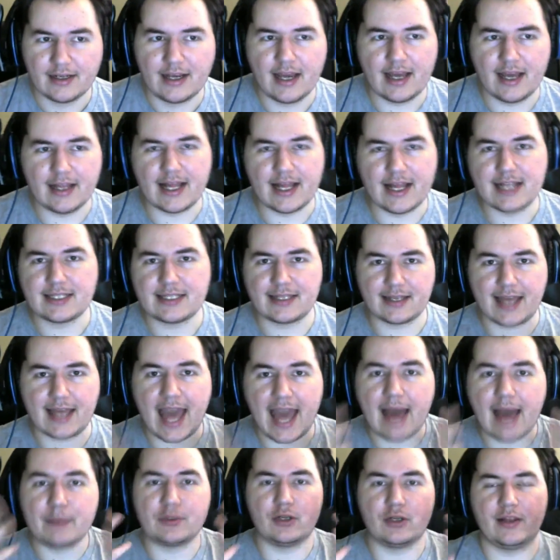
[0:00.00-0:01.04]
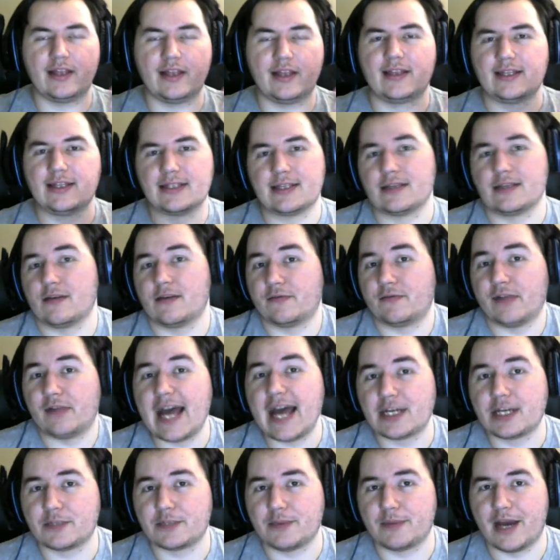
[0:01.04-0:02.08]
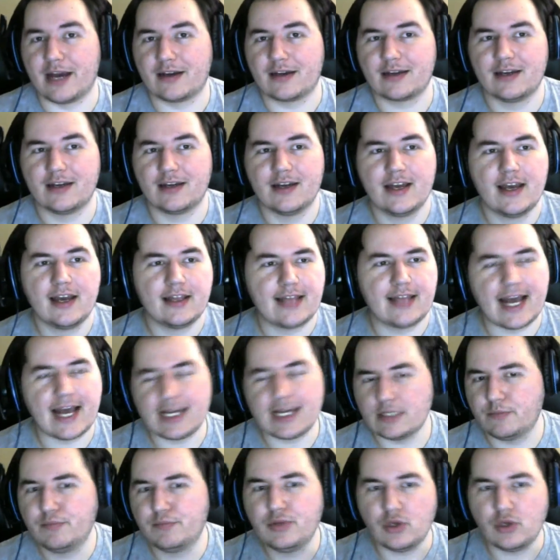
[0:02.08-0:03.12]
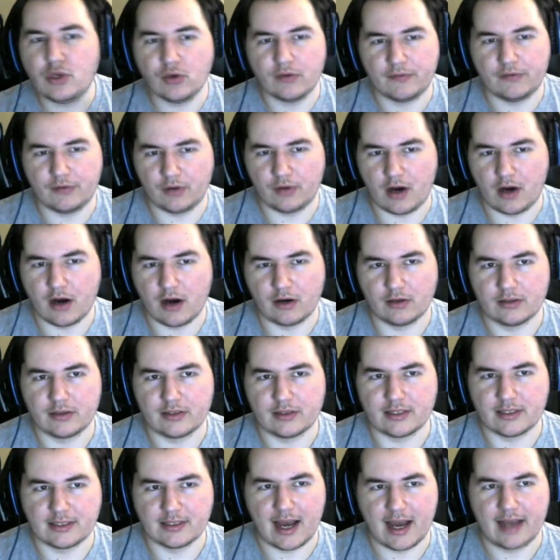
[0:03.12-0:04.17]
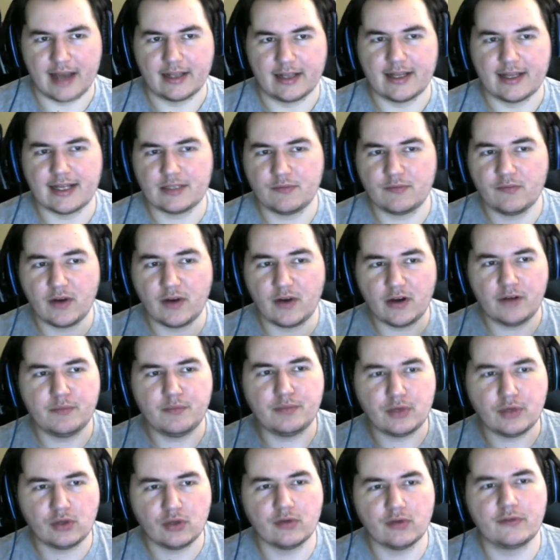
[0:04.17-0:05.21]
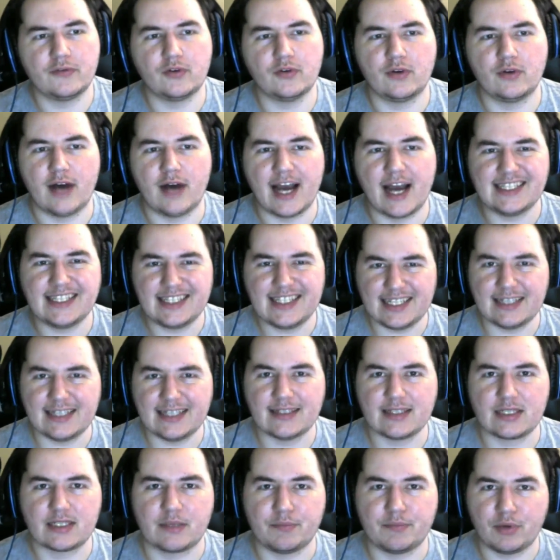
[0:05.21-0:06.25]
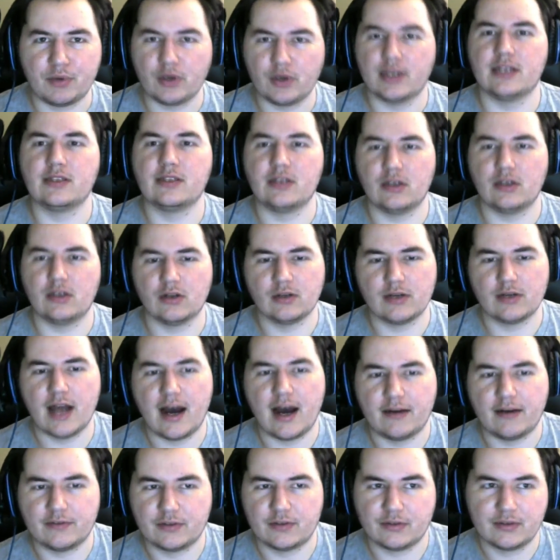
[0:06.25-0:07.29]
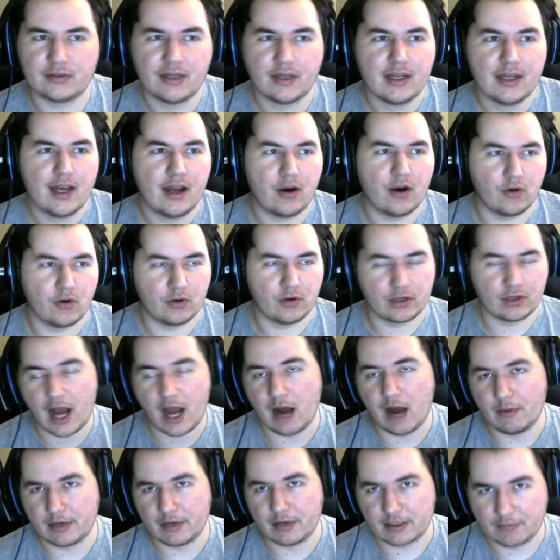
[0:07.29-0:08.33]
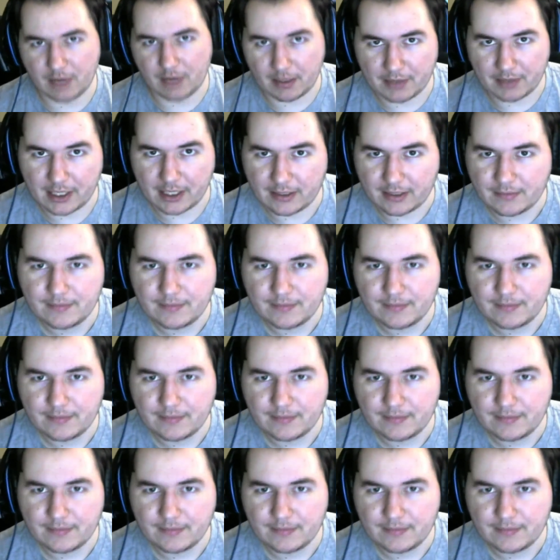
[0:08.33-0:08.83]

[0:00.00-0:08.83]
And that's to capture that this is a flashback. That is beautiful art design. That's very beautiful ideas to put into your novel or a comic, my bad.